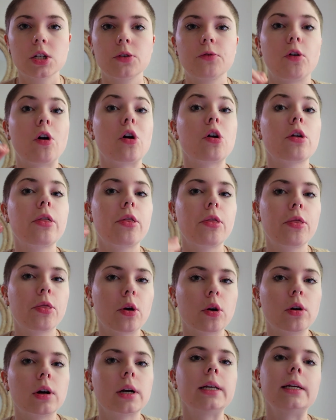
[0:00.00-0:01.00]
for
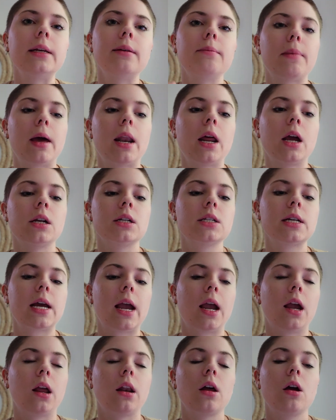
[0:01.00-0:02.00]
30 minutes
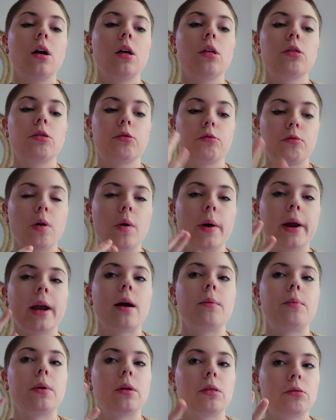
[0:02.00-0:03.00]
and throwing
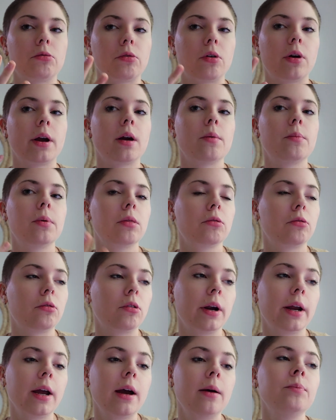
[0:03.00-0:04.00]
up and throwing up and
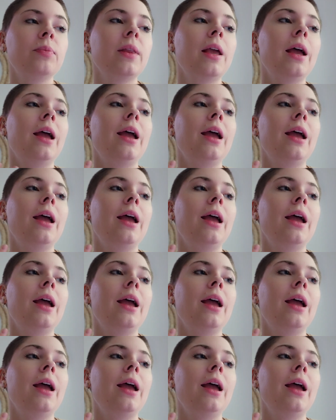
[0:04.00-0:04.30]
throwing up.